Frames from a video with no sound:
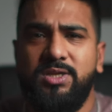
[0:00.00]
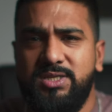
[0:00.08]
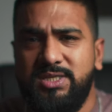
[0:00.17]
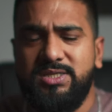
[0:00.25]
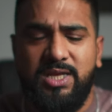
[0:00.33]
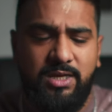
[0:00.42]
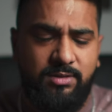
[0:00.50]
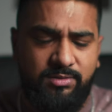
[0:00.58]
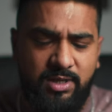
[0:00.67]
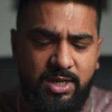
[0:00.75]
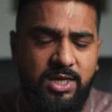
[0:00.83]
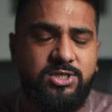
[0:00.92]
this is slightly
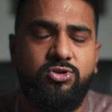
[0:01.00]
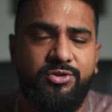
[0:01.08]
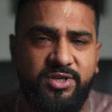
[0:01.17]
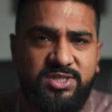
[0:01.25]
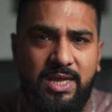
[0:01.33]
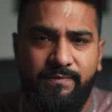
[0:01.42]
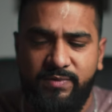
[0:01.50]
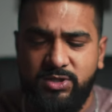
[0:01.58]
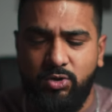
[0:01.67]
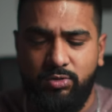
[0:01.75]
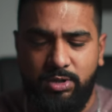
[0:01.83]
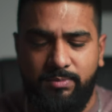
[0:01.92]
thicker. It's not the same
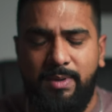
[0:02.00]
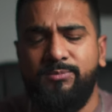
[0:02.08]
Vitola.